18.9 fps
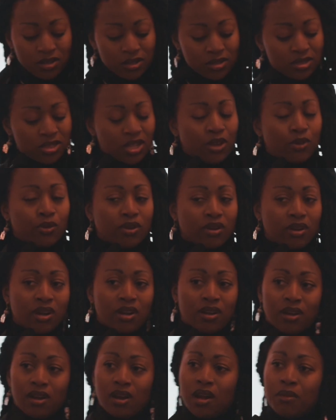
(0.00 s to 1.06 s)
So,
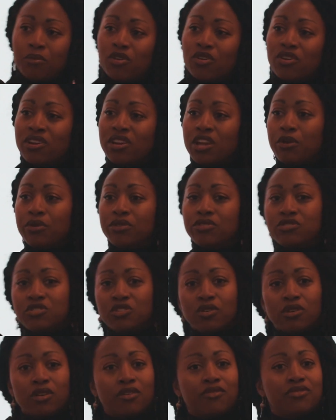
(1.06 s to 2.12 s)
I'm not going to go
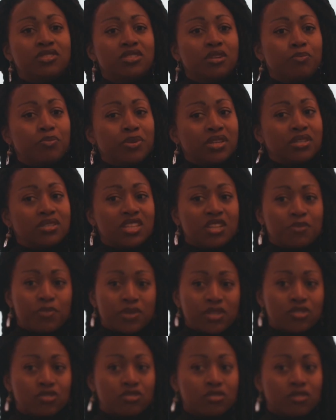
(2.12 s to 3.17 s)
into, obviously, a big, deep
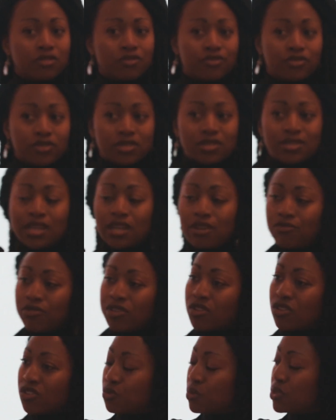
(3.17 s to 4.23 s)
history of
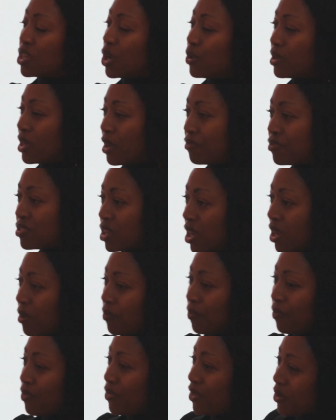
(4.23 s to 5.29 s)
slavery because we don't have
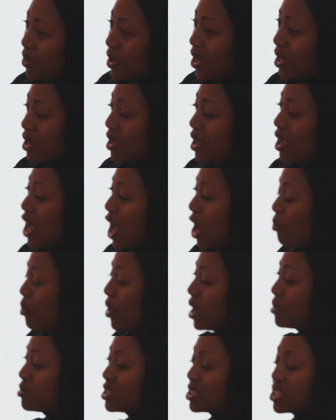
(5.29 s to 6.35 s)
time. Okay?
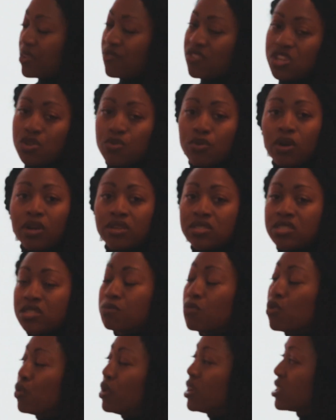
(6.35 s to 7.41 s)
But I'm just giving you a
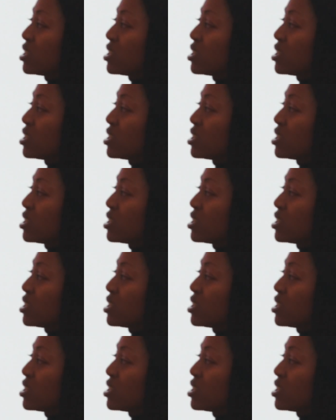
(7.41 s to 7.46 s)
small